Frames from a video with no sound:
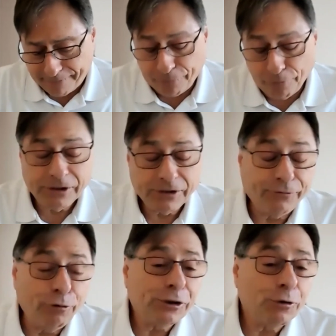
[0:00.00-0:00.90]

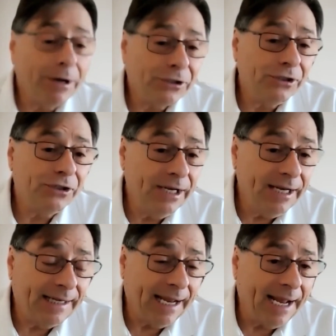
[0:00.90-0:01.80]
First questions you
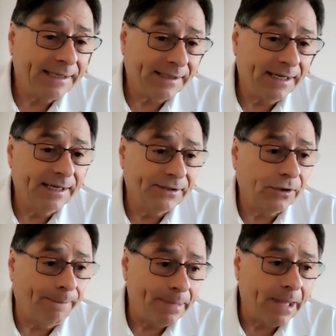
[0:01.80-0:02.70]
need to ask is,
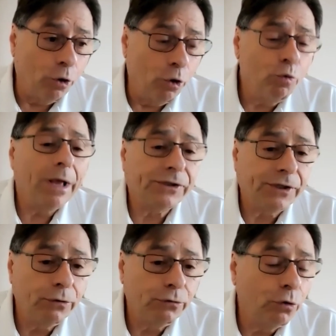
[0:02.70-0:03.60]
who else do
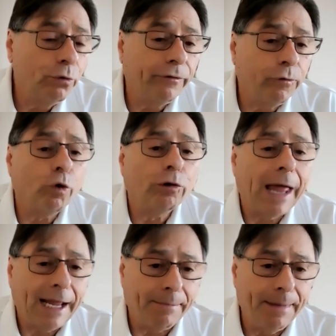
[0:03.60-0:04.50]
you do it for
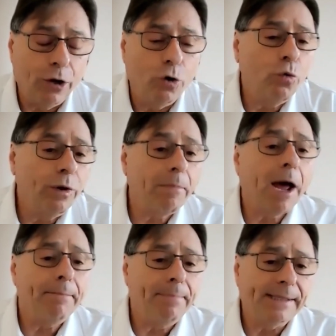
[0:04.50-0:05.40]
like me? Who in
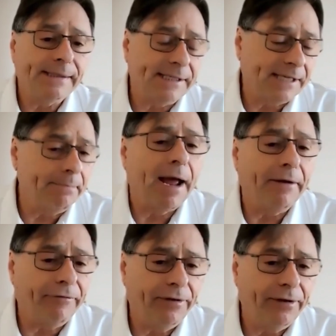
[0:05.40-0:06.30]
my business, in my
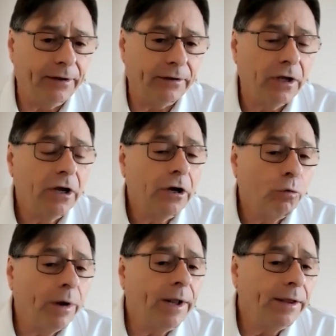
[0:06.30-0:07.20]
field?
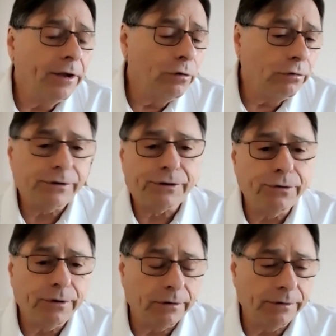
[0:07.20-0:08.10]
What other
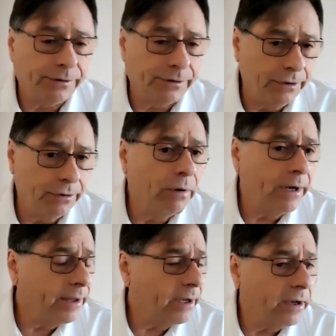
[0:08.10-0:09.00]
nutraceuticals do you? What
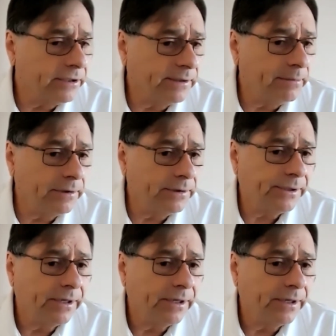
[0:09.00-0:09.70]
are the customers?